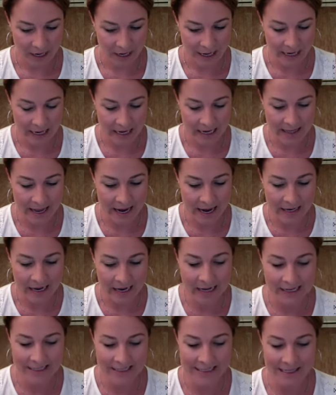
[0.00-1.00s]
And that
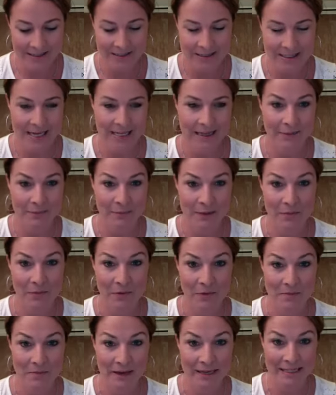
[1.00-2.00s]
kind of sounds like the
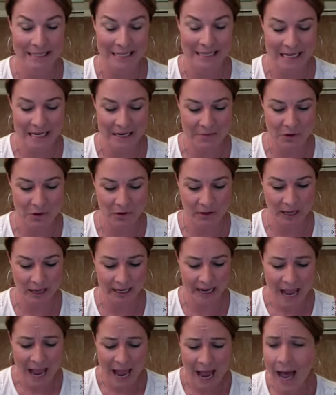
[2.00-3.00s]
people on my team who are like,
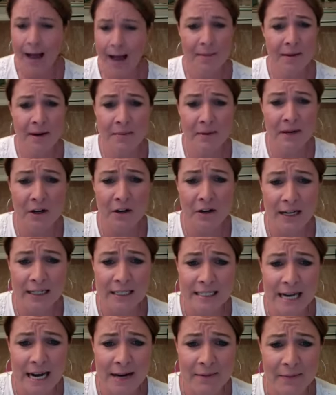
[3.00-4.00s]
I want to be your next
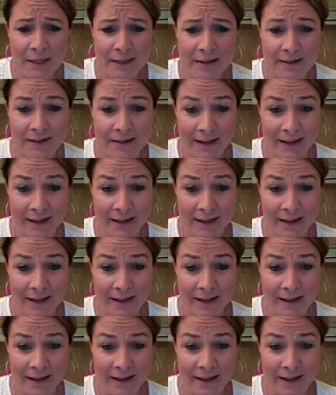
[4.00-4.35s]
diamond.